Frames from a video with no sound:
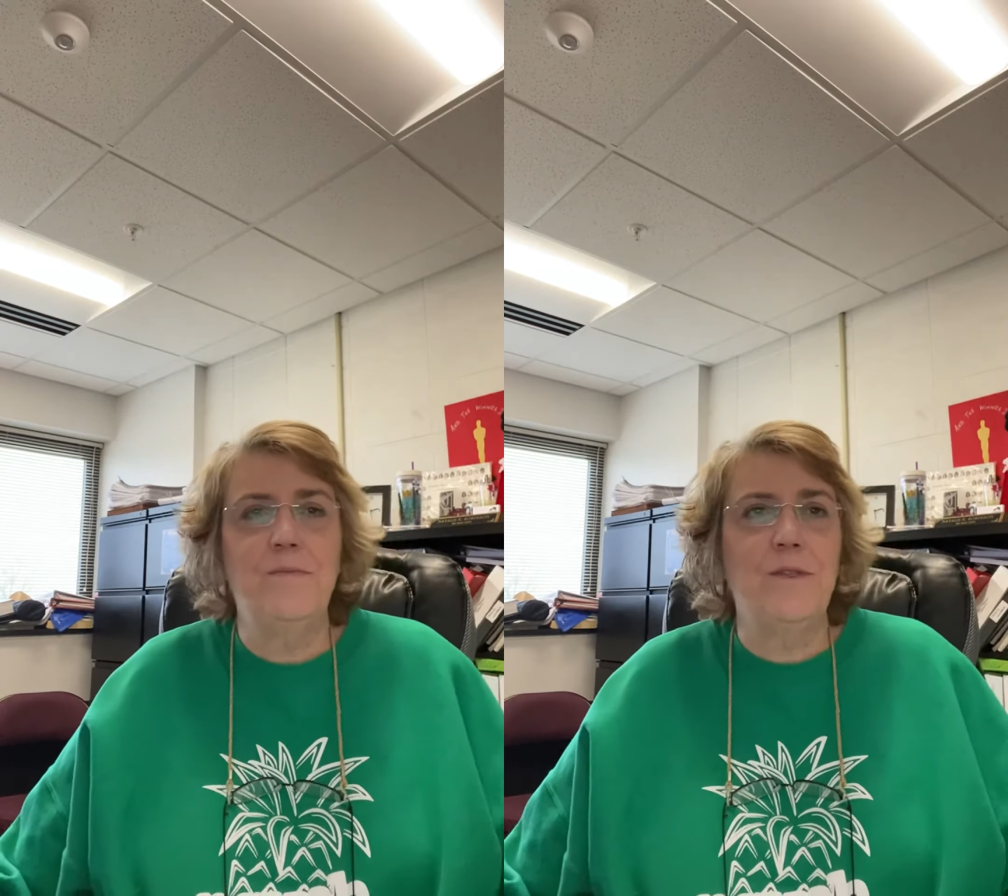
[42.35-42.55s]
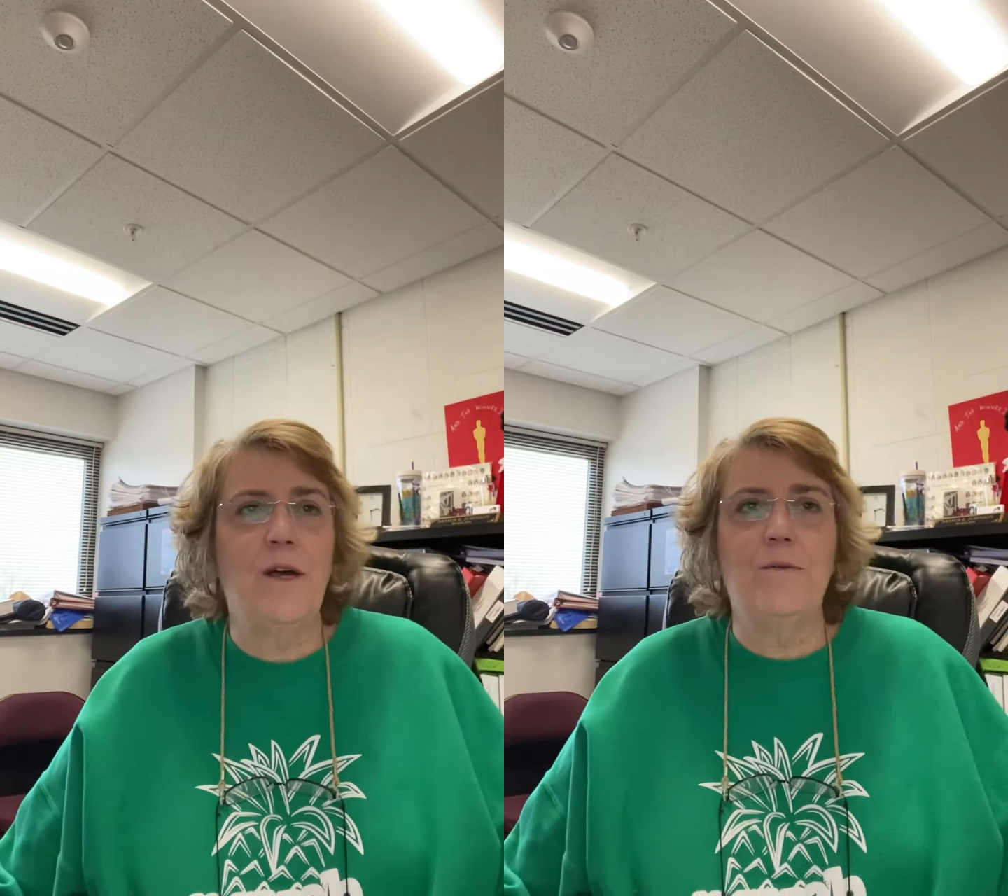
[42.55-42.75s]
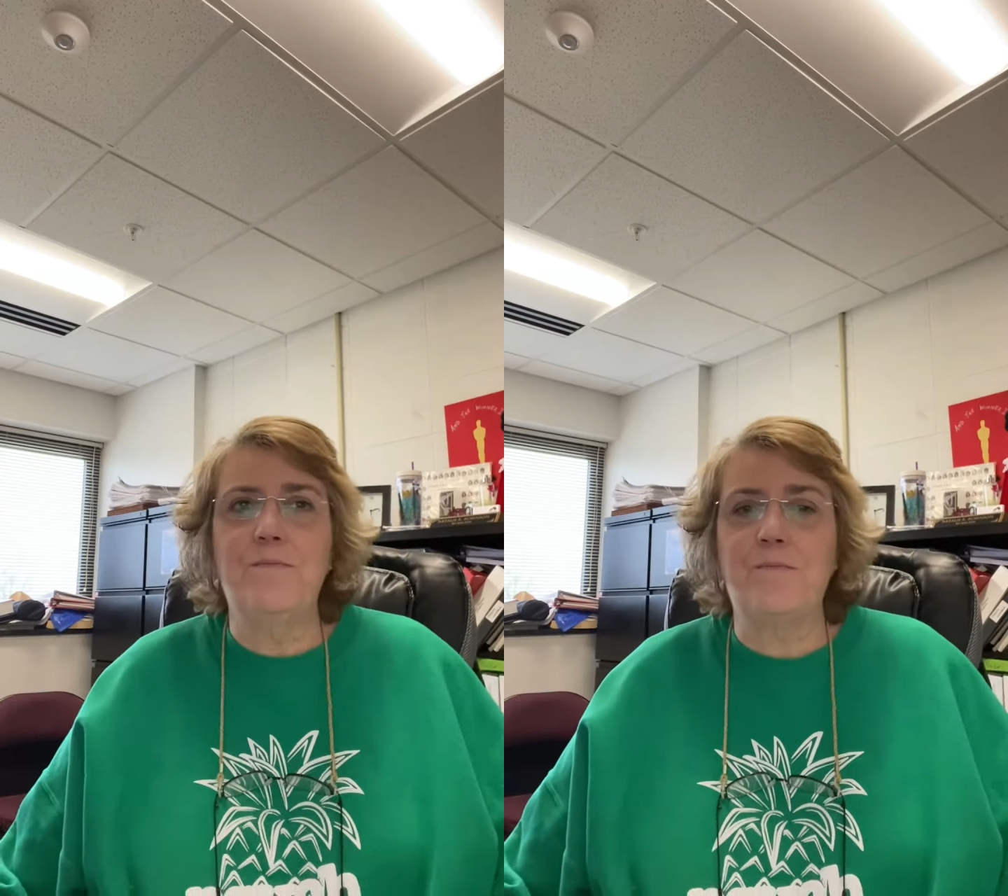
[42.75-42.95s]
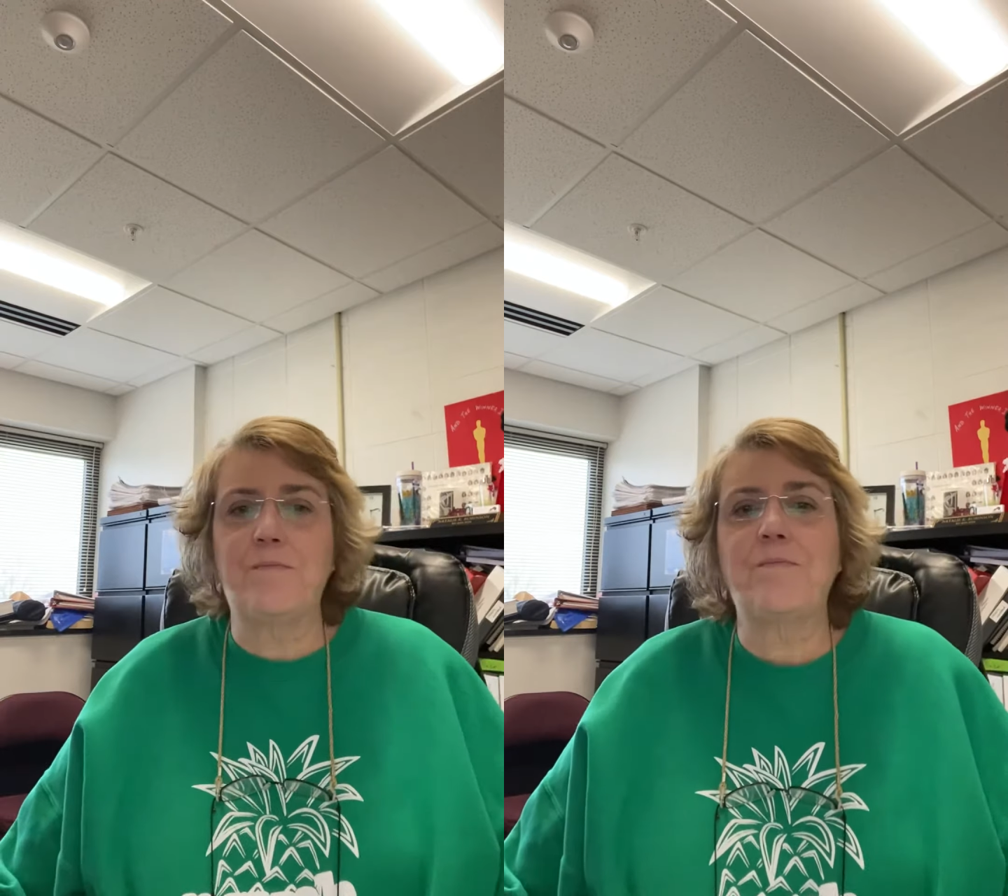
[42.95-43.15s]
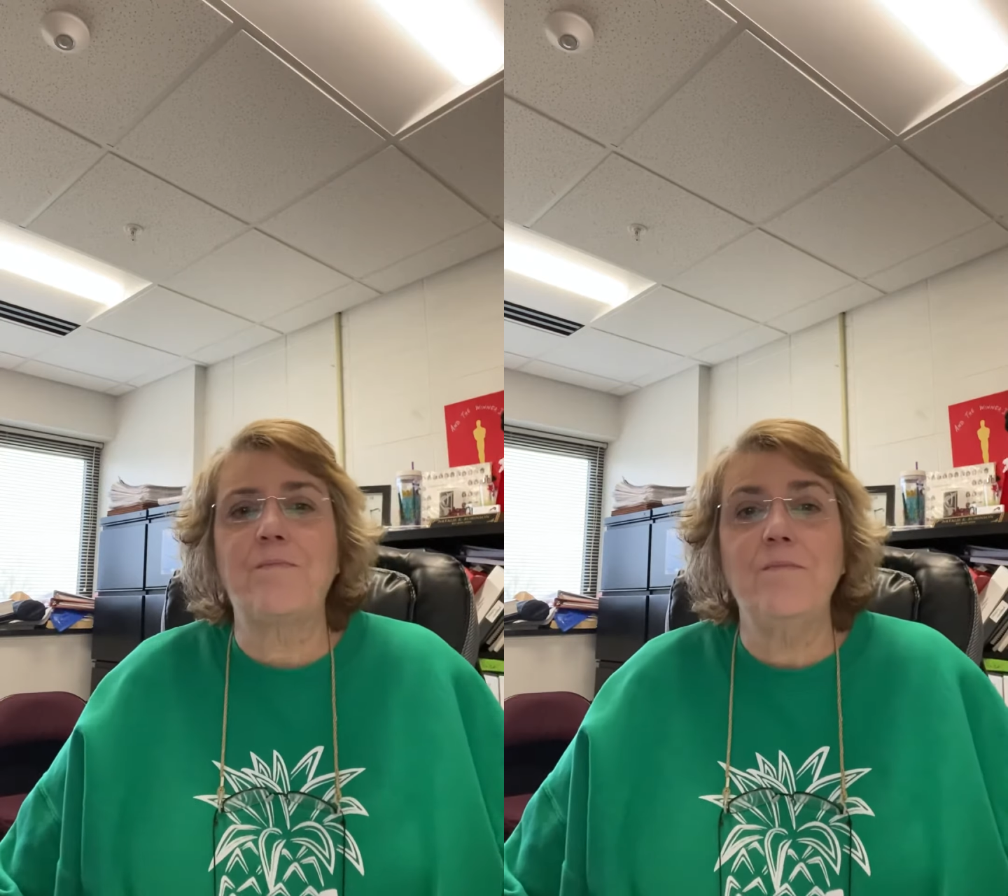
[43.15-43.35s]
So,
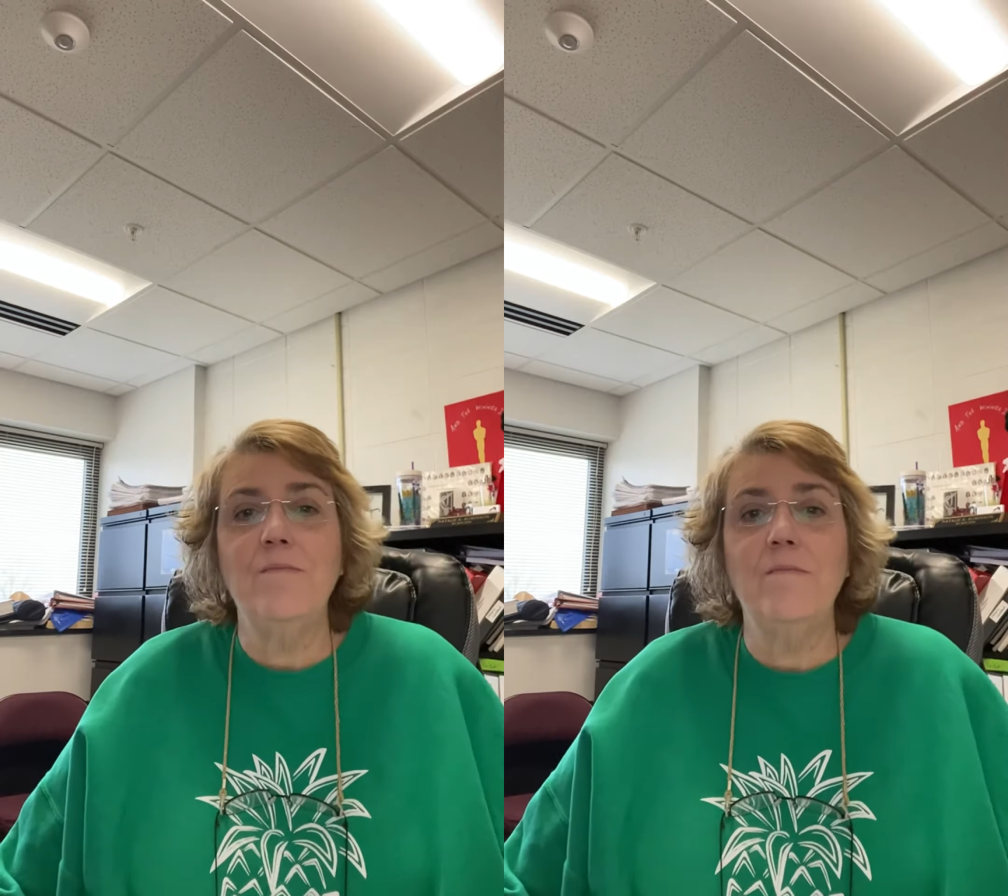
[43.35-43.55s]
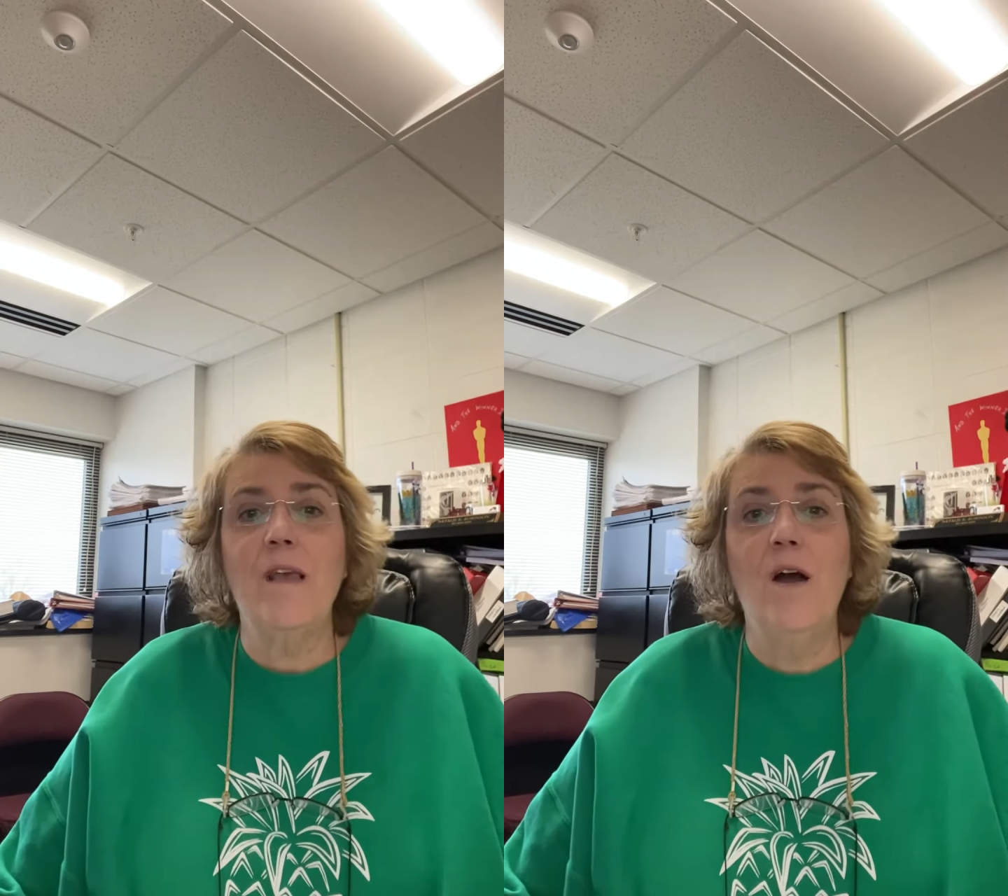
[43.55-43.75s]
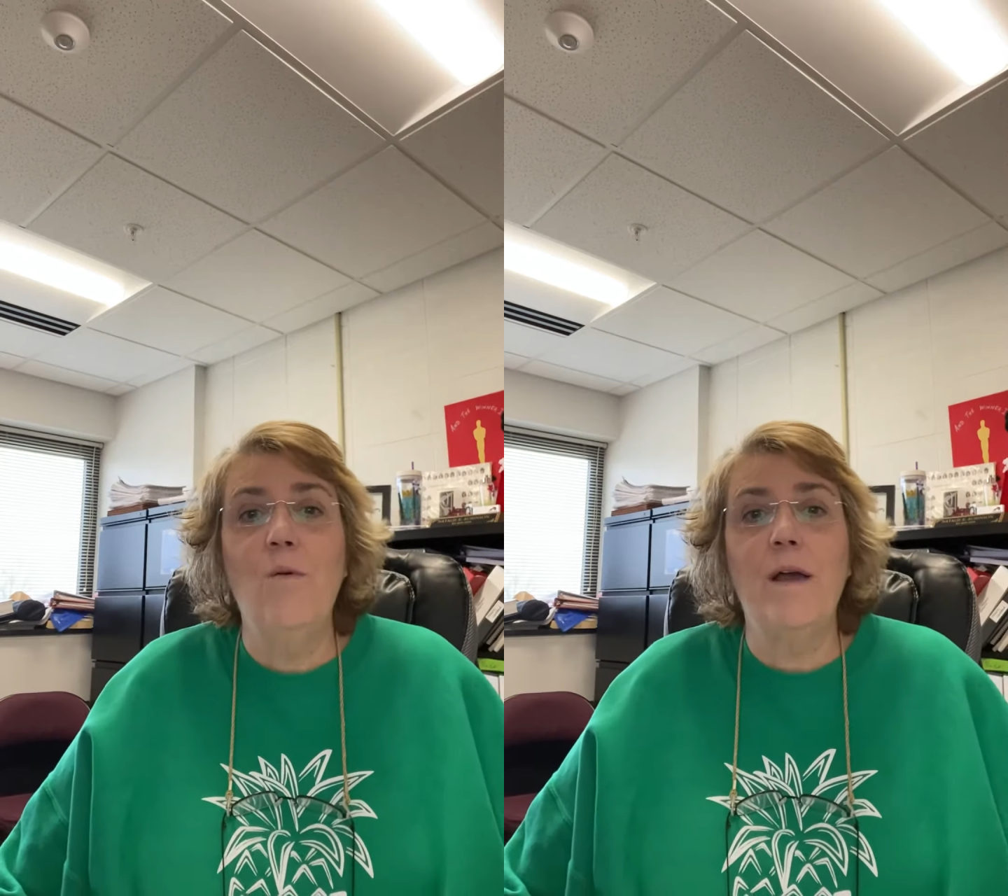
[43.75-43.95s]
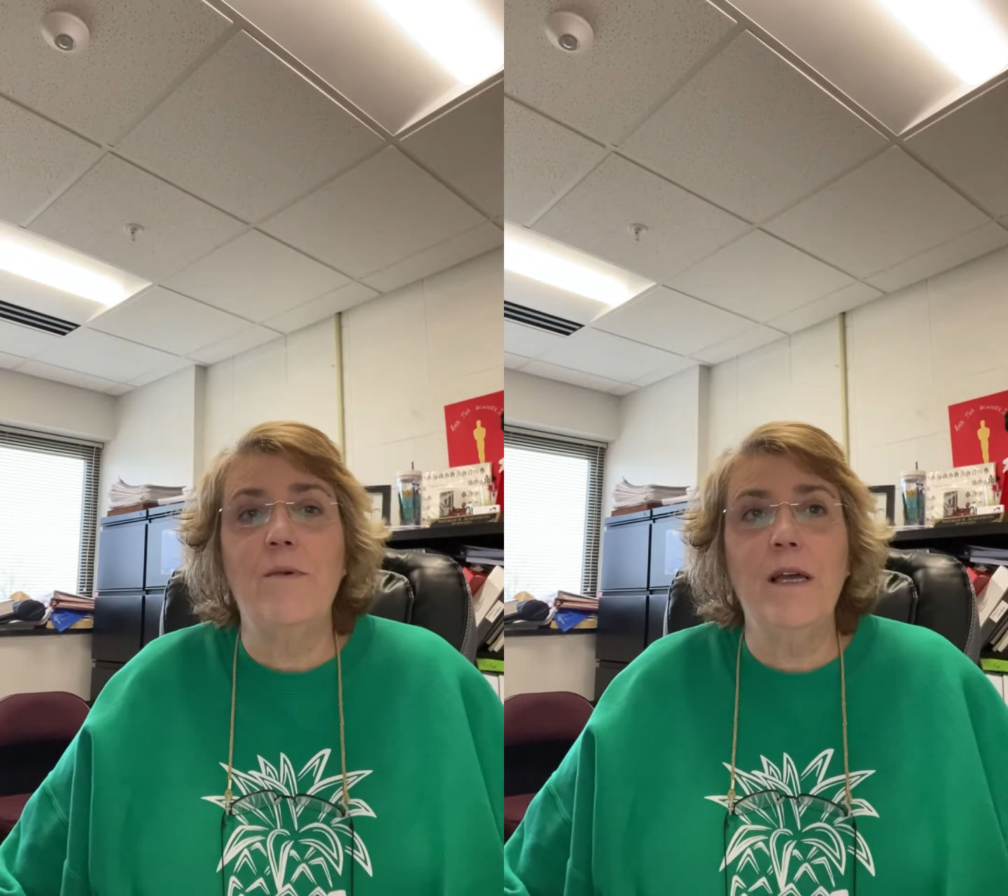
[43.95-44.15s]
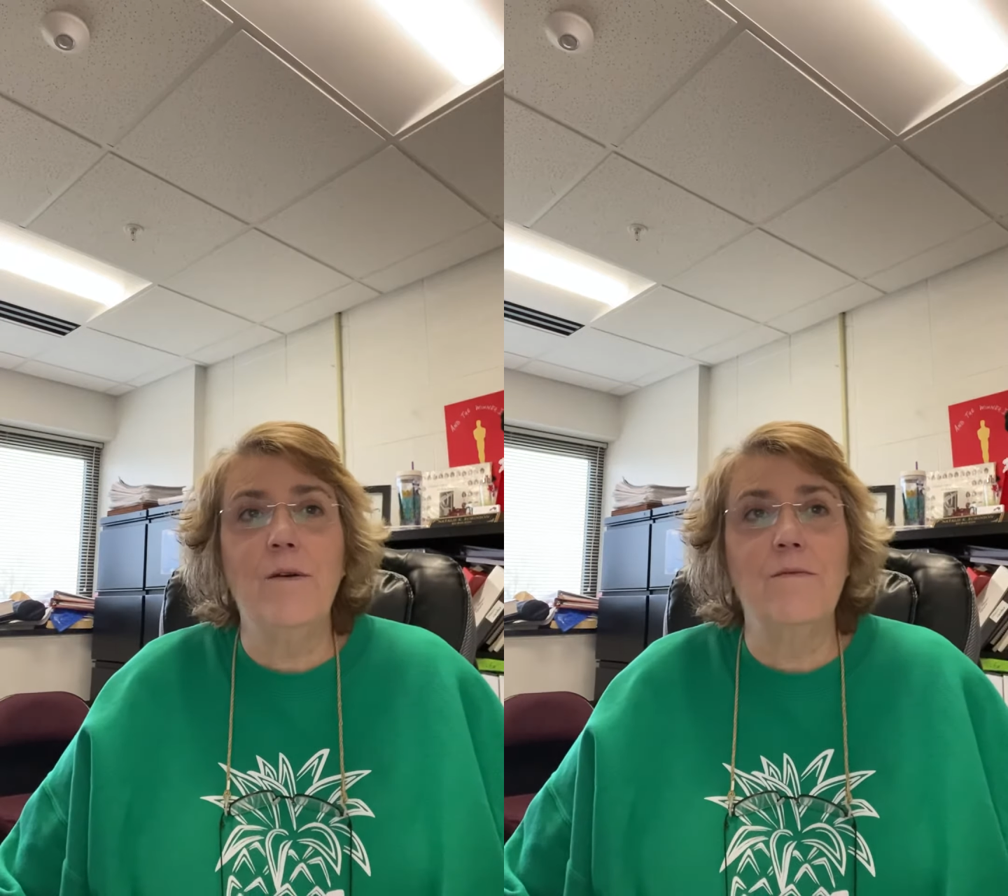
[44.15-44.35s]
away
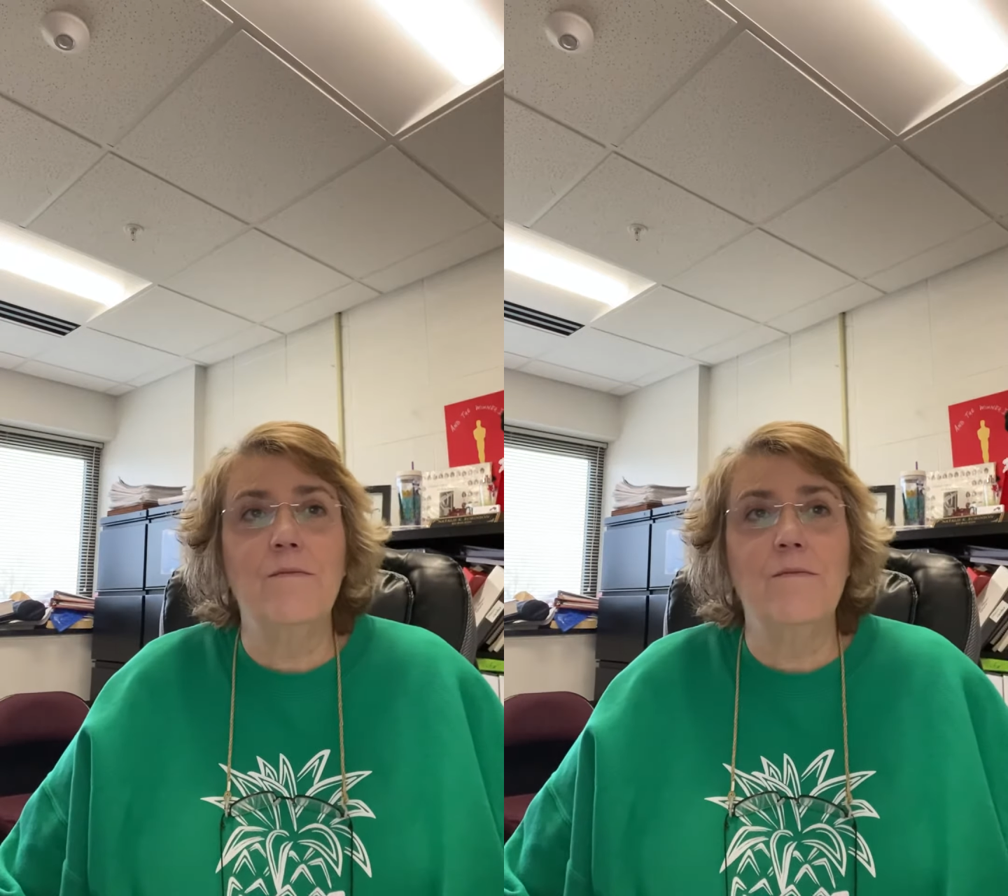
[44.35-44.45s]
we go.